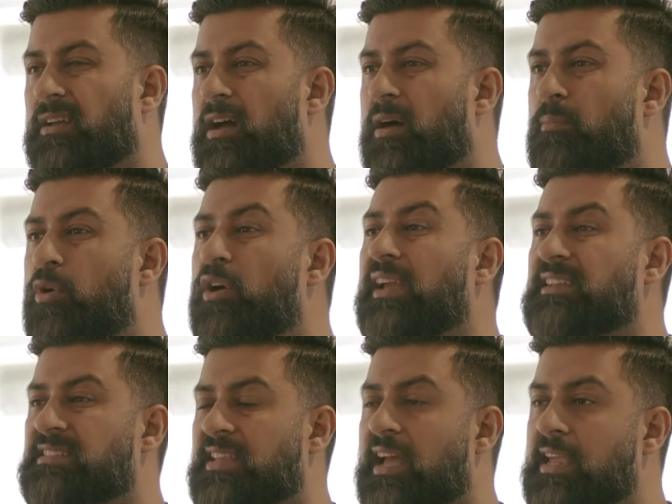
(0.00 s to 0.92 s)
a more
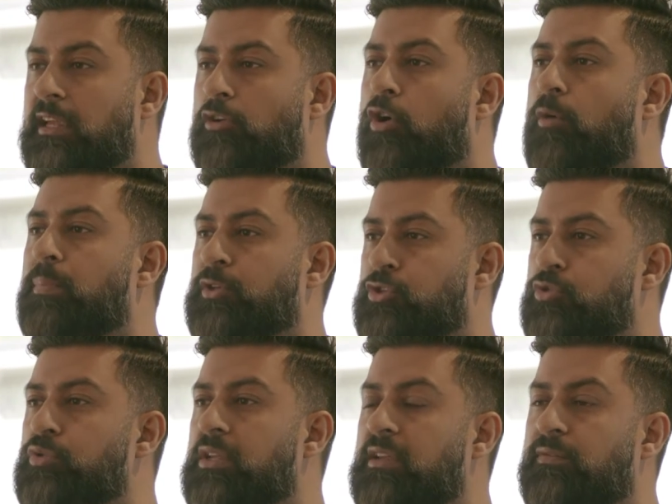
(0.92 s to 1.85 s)
exciting
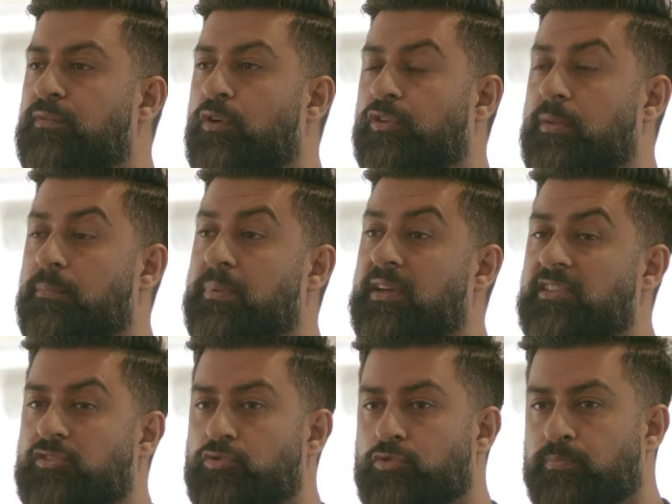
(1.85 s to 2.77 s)
opportunity for the person who's